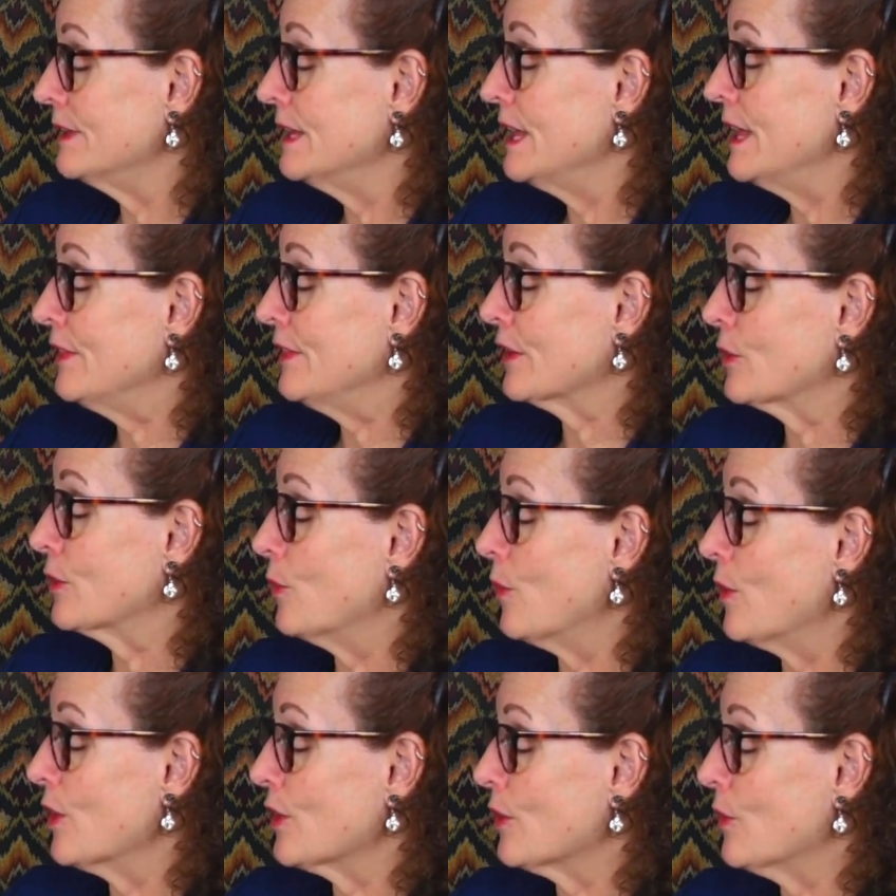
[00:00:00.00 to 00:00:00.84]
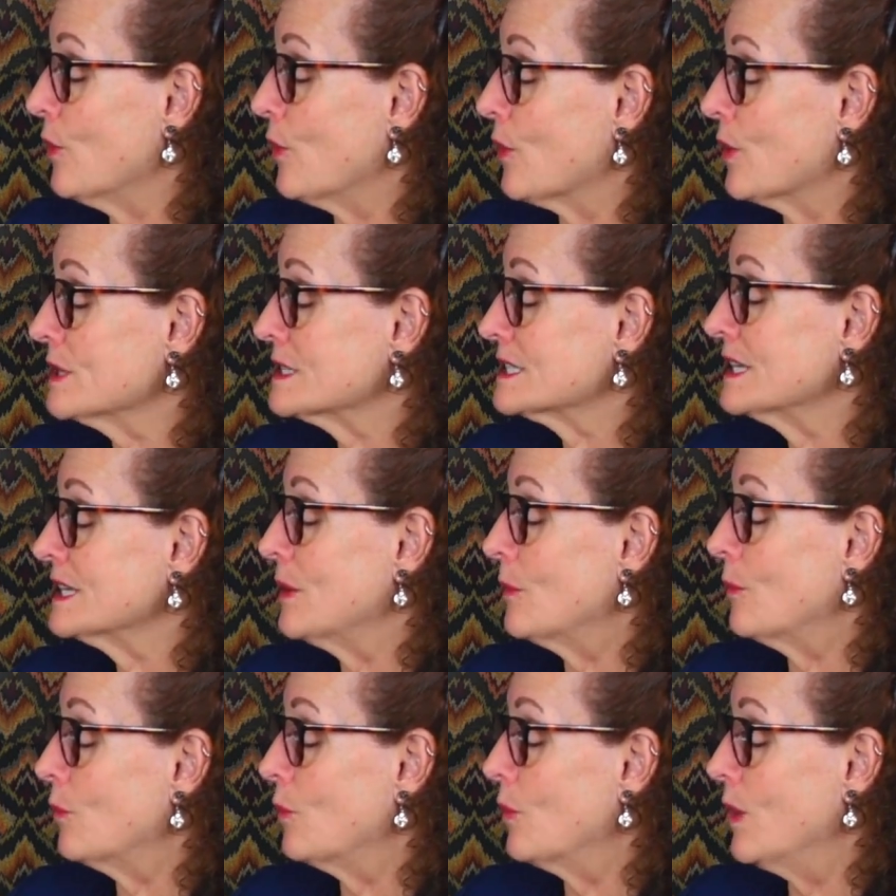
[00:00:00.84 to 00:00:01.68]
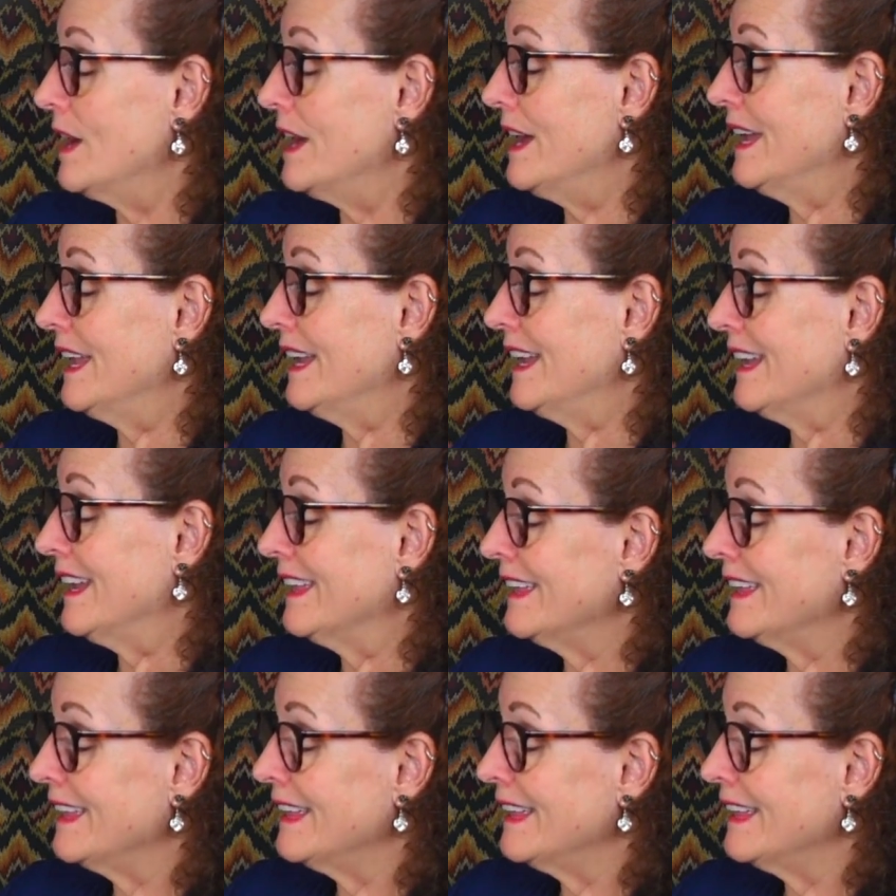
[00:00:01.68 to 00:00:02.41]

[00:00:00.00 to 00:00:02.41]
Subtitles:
The quarter horse won.